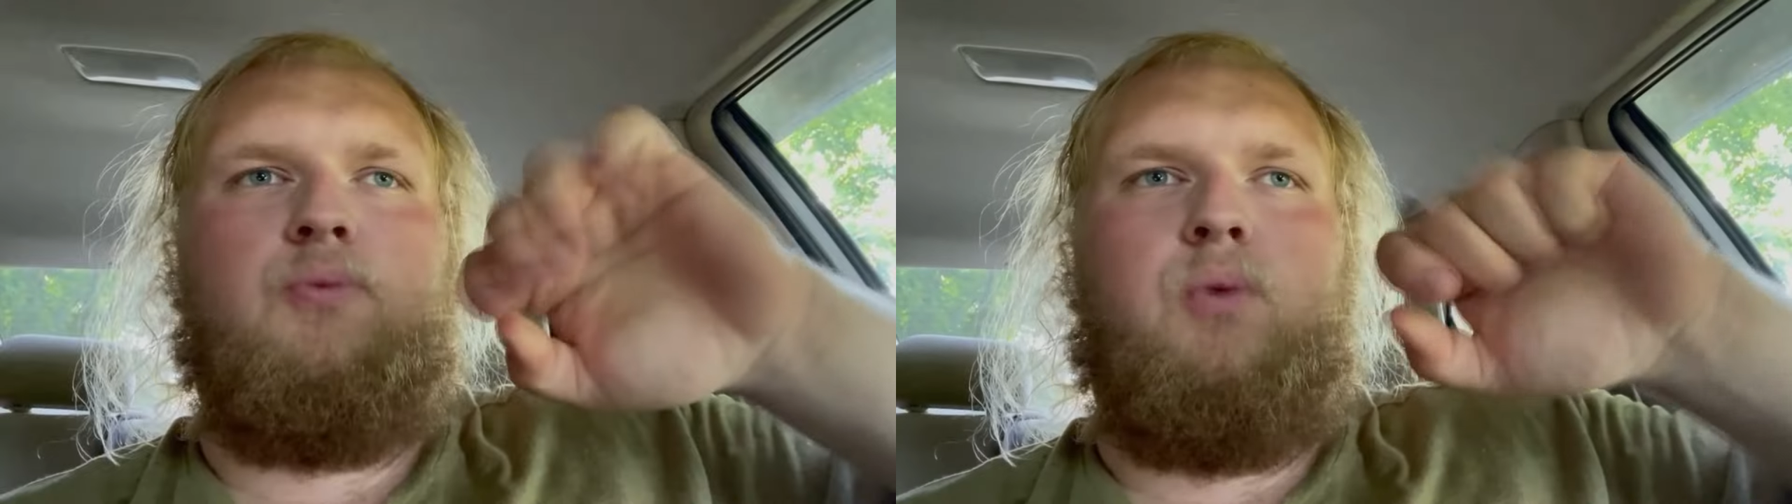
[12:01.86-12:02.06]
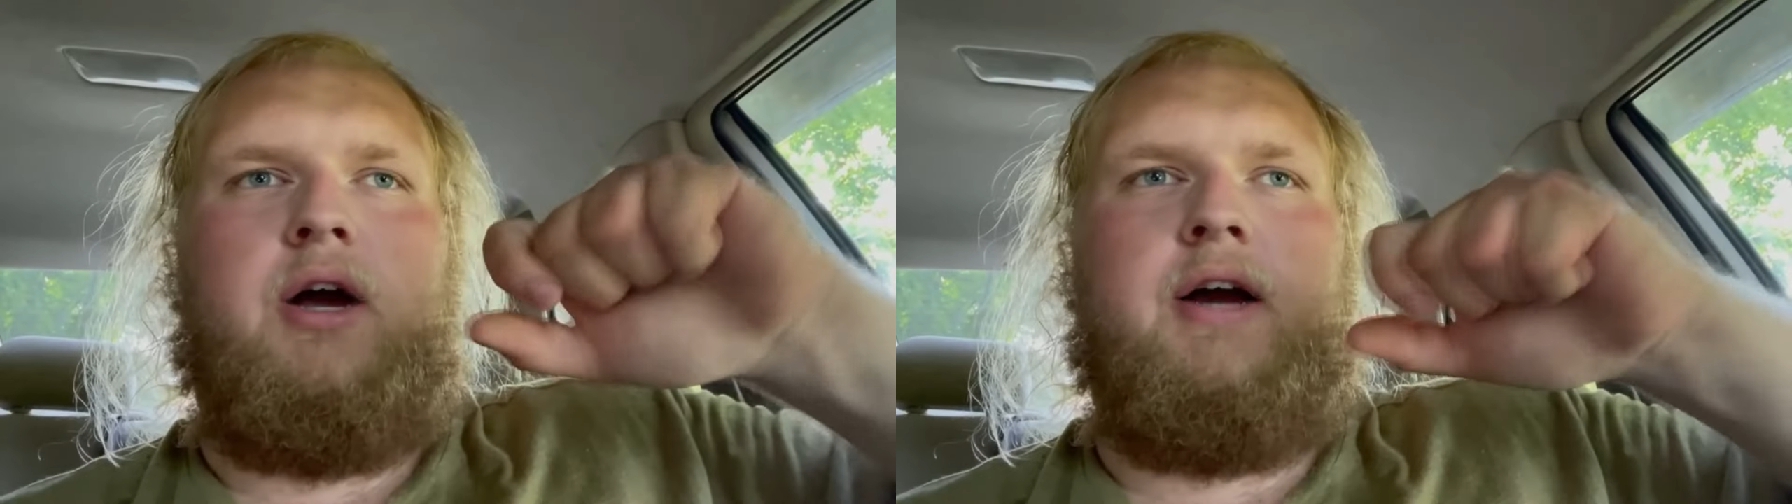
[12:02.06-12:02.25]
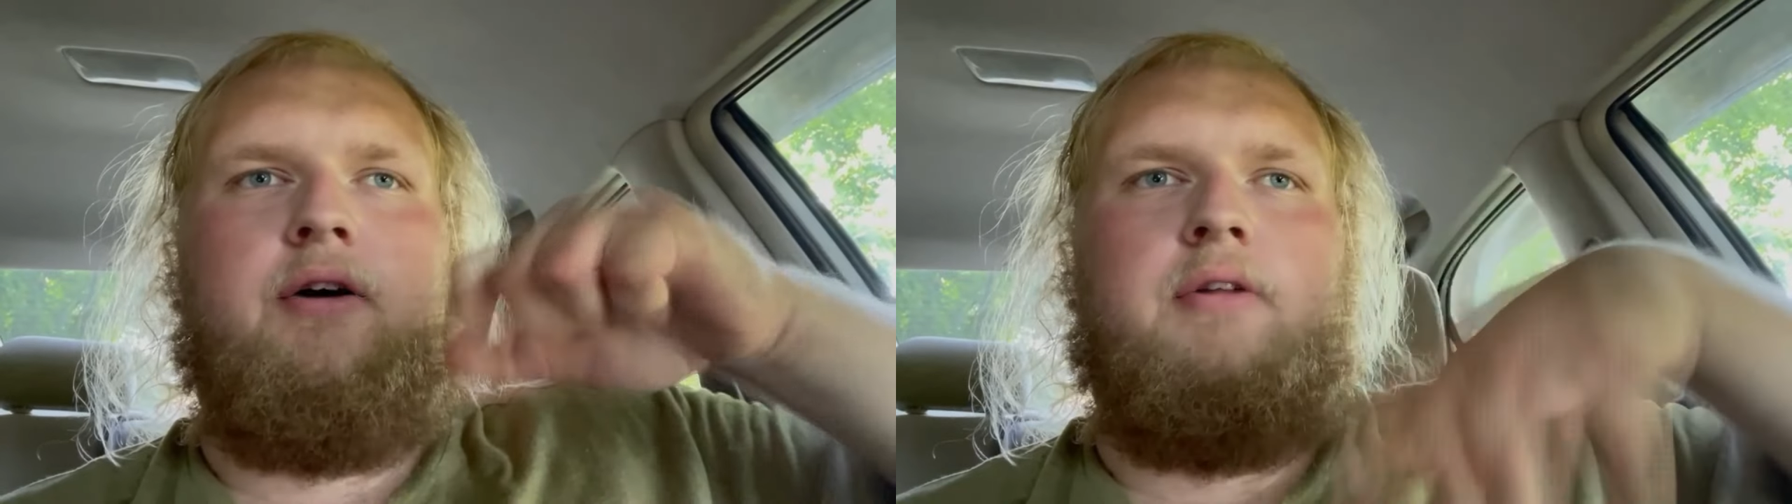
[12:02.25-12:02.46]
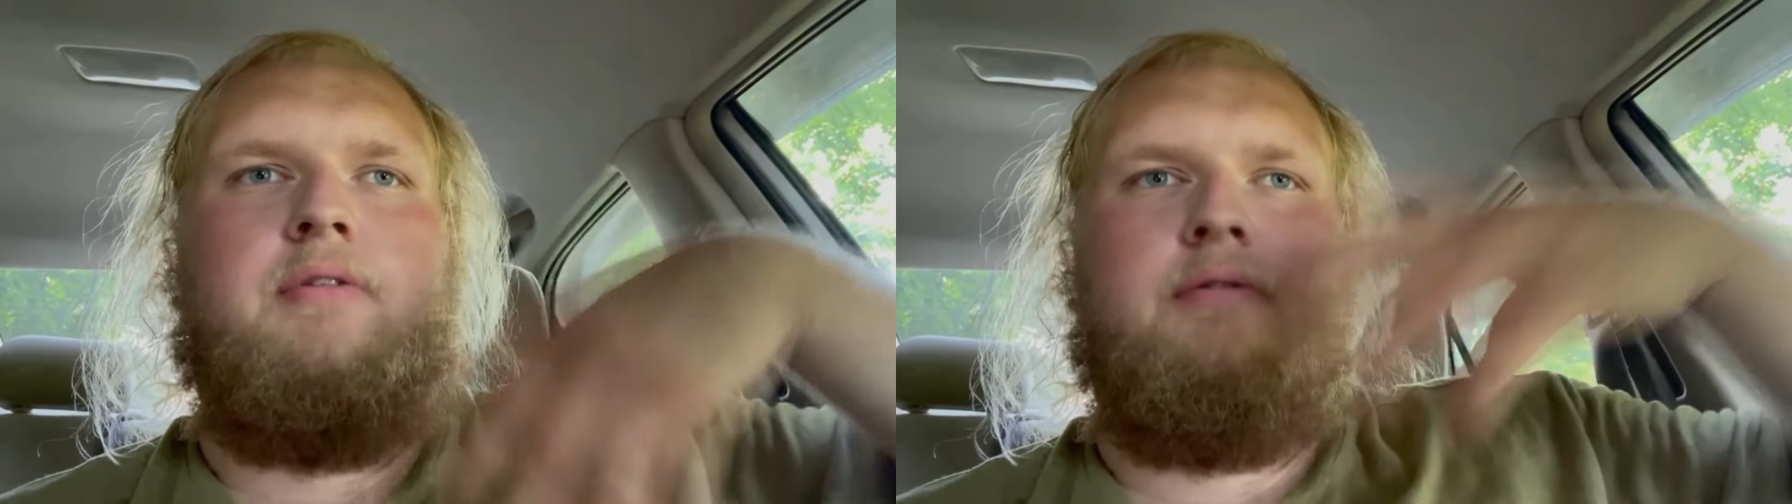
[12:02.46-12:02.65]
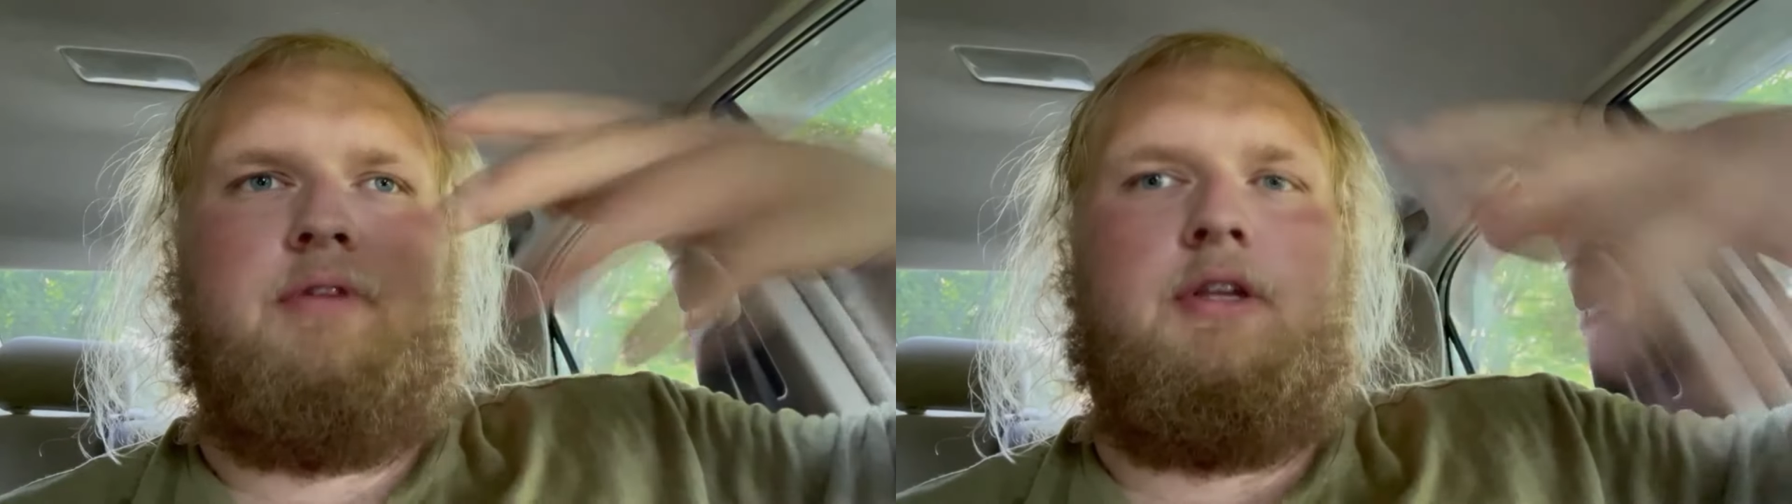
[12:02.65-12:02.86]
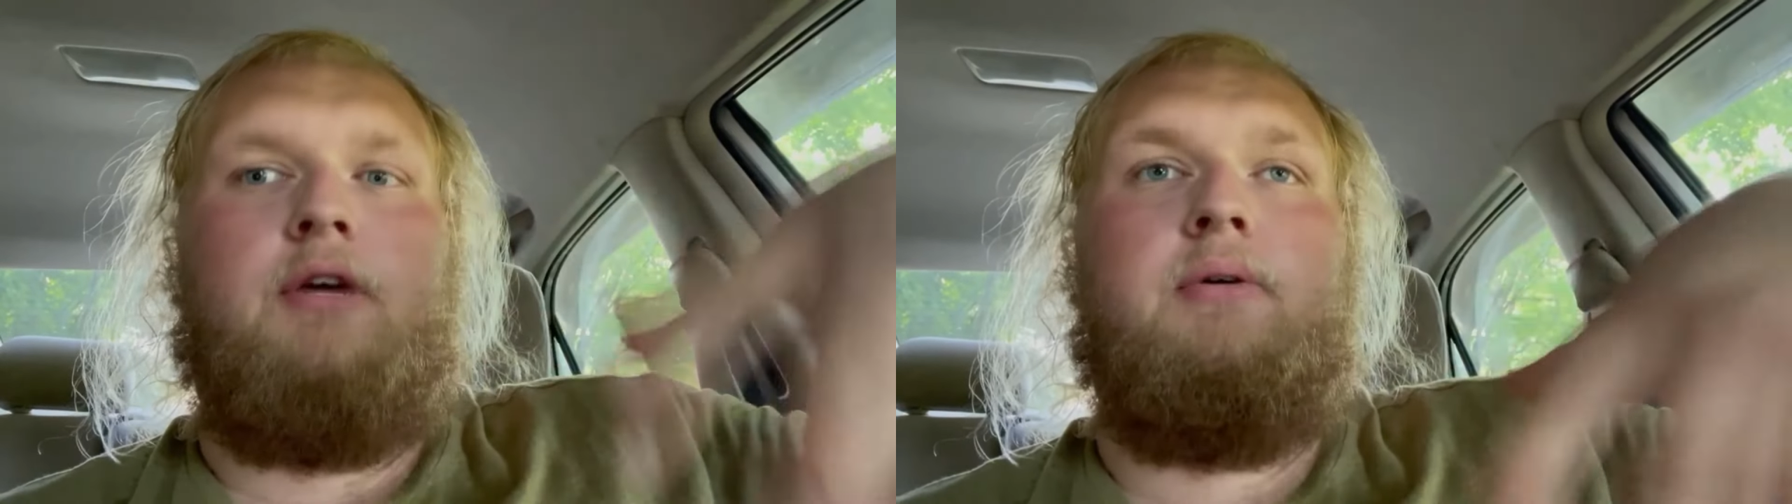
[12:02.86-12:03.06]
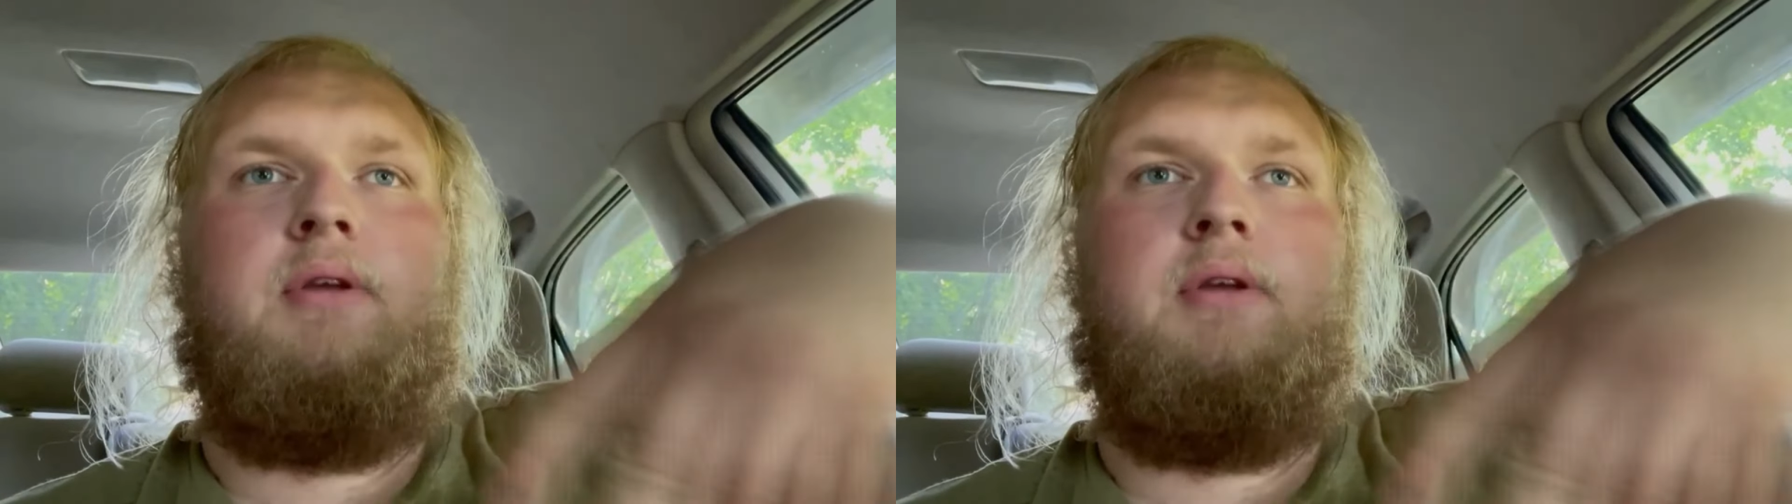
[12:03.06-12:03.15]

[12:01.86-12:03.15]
while, you know,